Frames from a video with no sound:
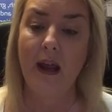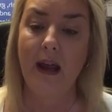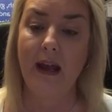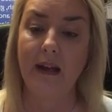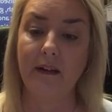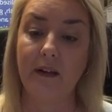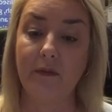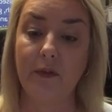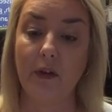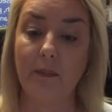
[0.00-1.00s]
and
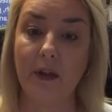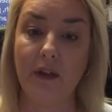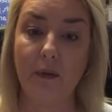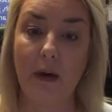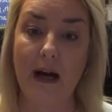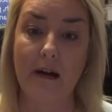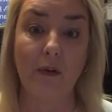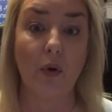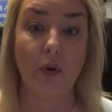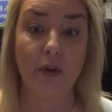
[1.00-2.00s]
confirm that you are
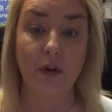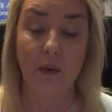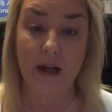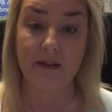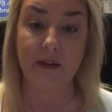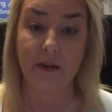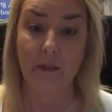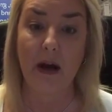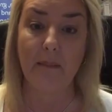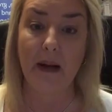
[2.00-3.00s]
or you aren't on the
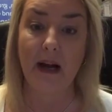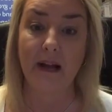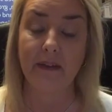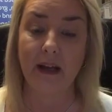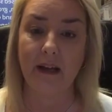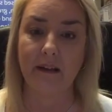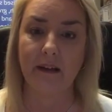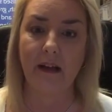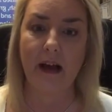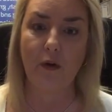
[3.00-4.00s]
right path, and
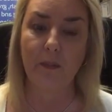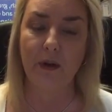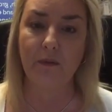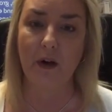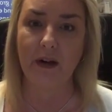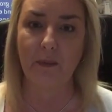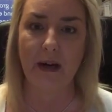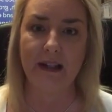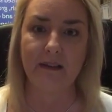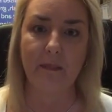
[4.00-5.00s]
help you find a
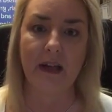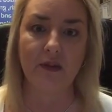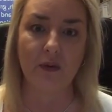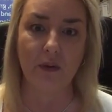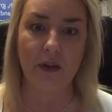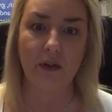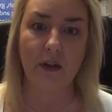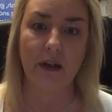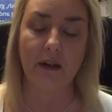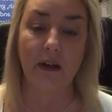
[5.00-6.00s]
way to make sure that you
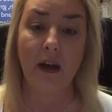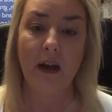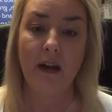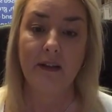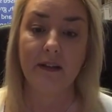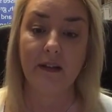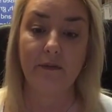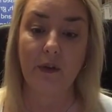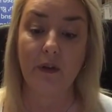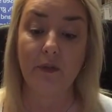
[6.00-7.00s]
can
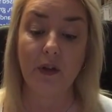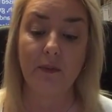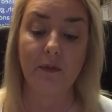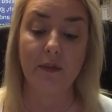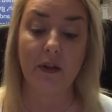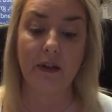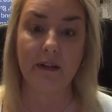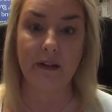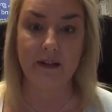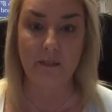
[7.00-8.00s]
deliver a volume of learning
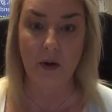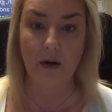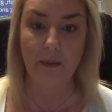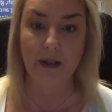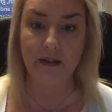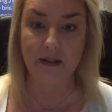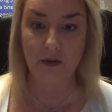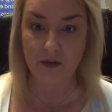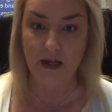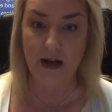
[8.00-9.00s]
that is appropriate to
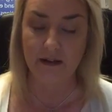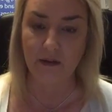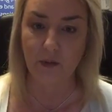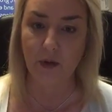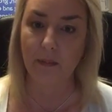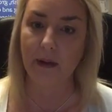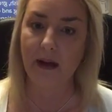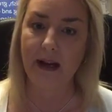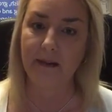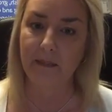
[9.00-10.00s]
your target group
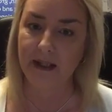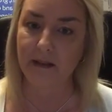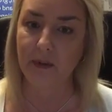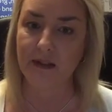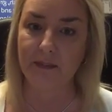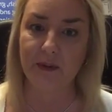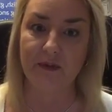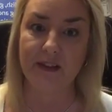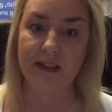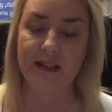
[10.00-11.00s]
and meet the principles of
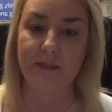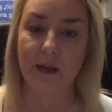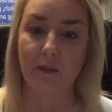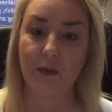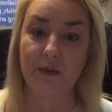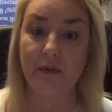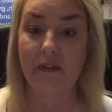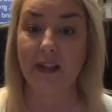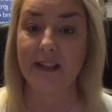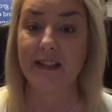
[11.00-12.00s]
assessment and rules of
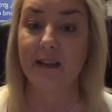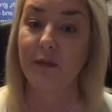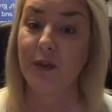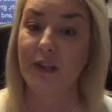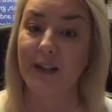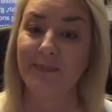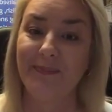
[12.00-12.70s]
evidence in the future.